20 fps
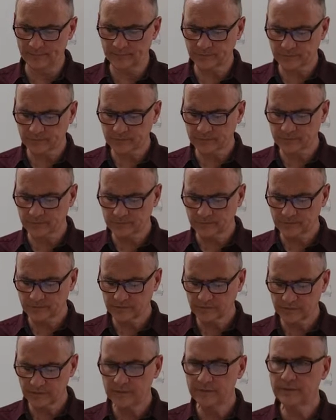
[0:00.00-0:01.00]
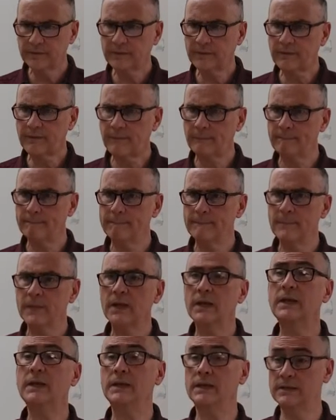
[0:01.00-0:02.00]
Was he talking on Friday night and
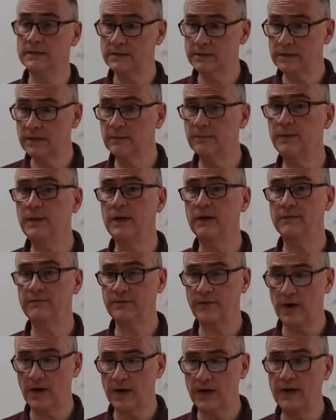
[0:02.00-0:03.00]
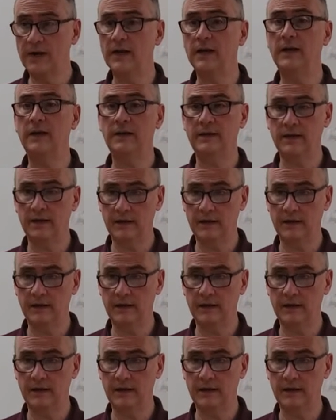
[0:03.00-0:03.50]
Saturday? He is. He'll be here Friday night.